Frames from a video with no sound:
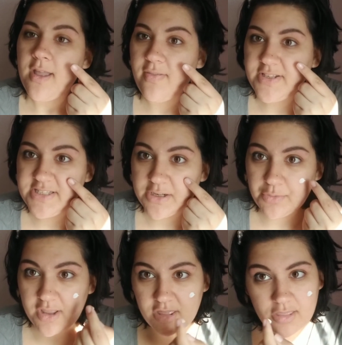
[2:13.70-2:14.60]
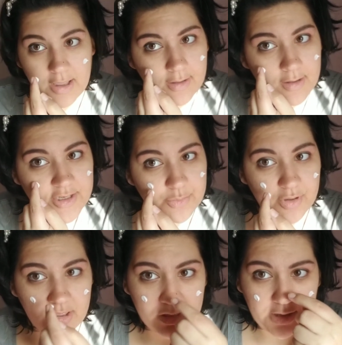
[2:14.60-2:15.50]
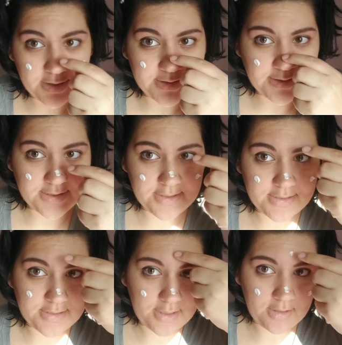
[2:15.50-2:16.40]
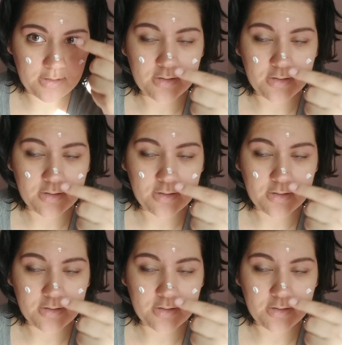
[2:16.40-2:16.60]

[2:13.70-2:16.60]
And this is like really thick. It's a really thick consistency.